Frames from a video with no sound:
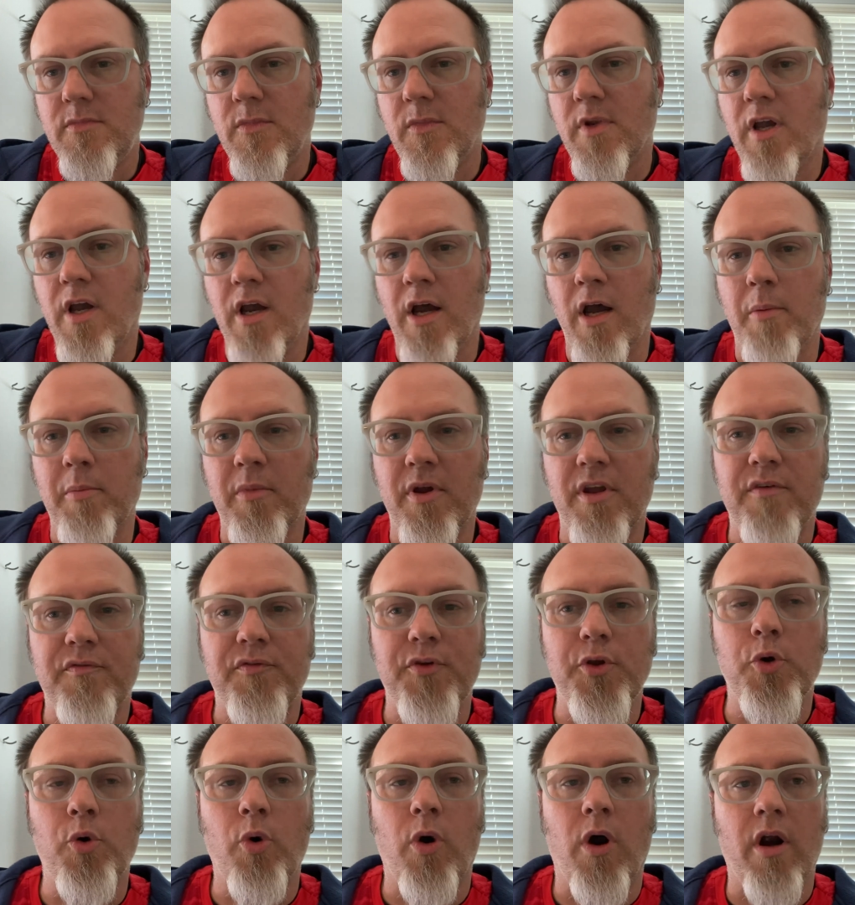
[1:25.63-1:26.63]
If
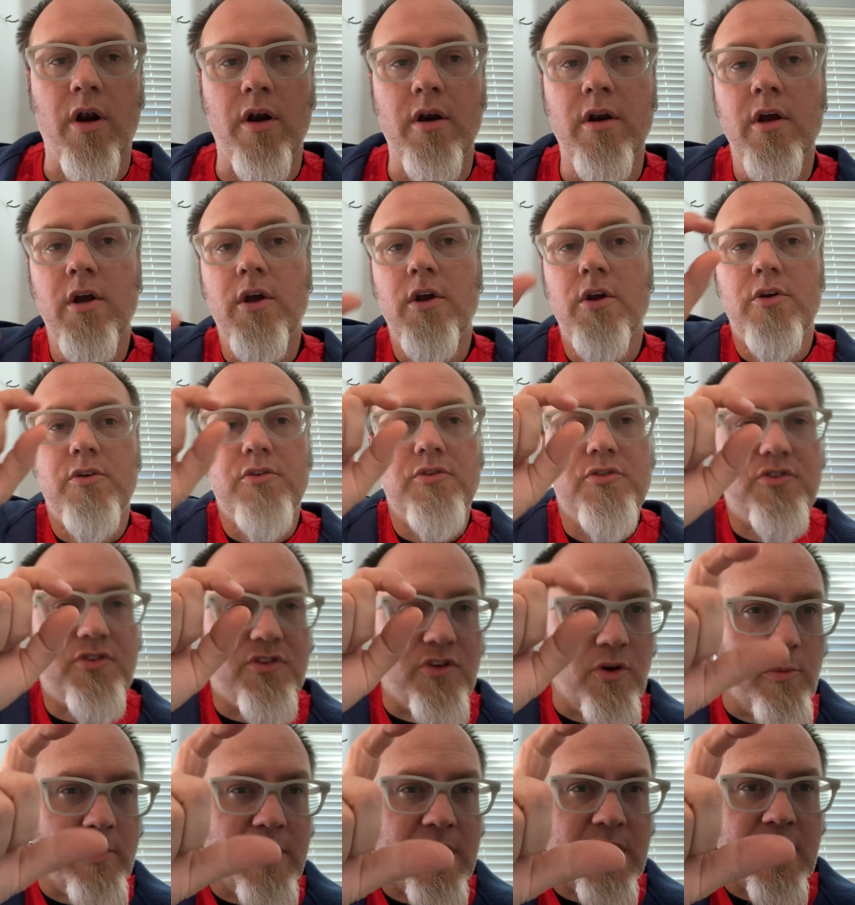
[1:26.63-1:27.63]
you are
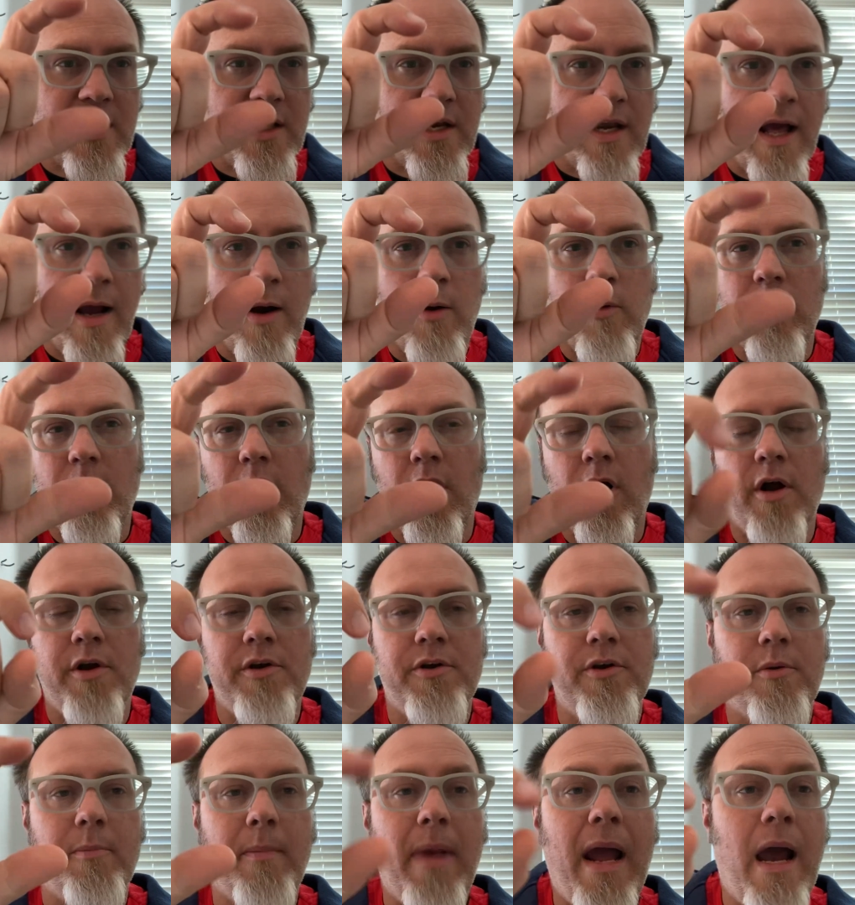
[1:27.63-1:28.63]
zooming in and out on
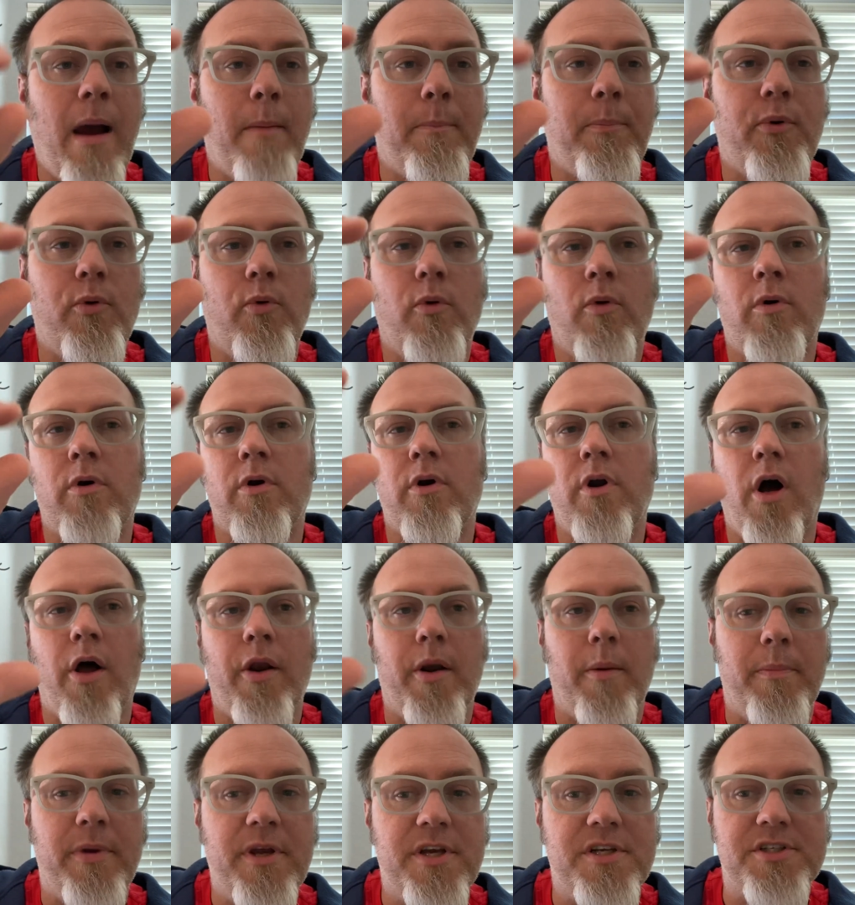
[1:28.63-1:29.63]
your map or on
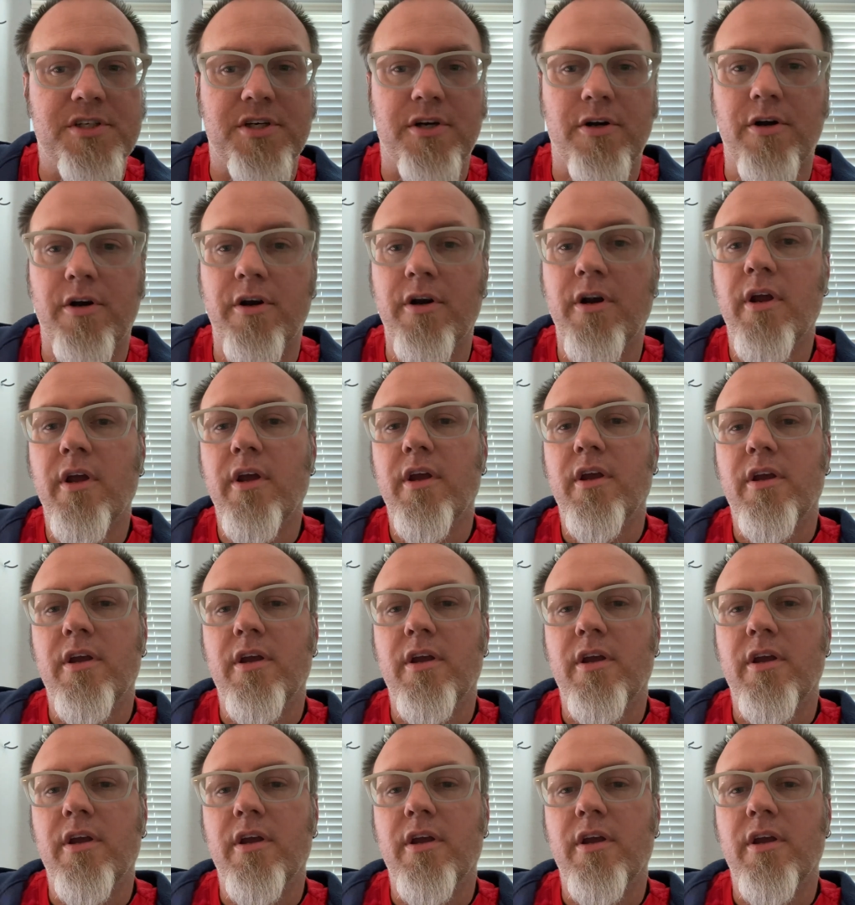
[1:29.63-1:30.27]
a picture,